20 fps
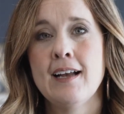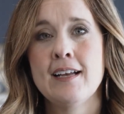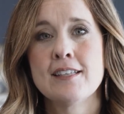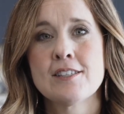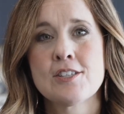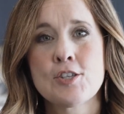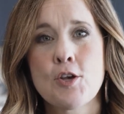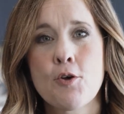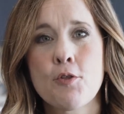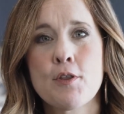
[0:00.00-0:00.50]

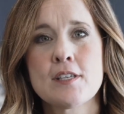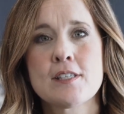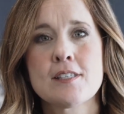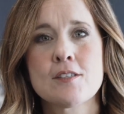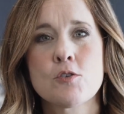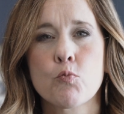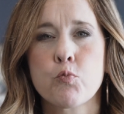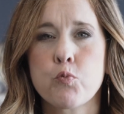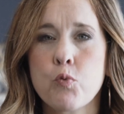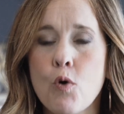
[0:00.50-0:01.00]
And so
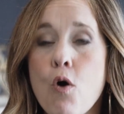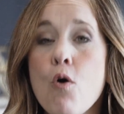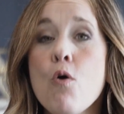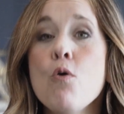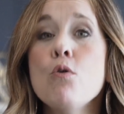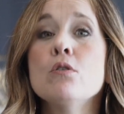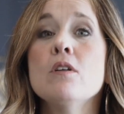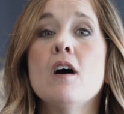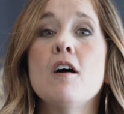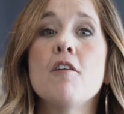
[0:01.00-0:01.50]
this
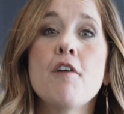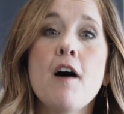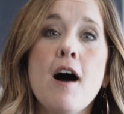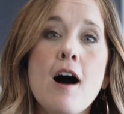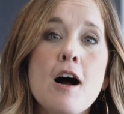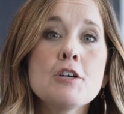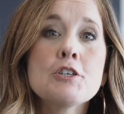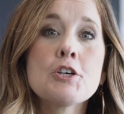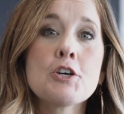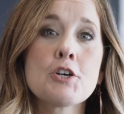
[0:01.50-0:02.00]
role of
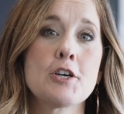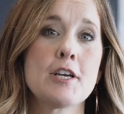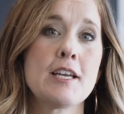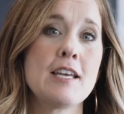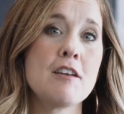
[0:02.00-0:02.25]
hunger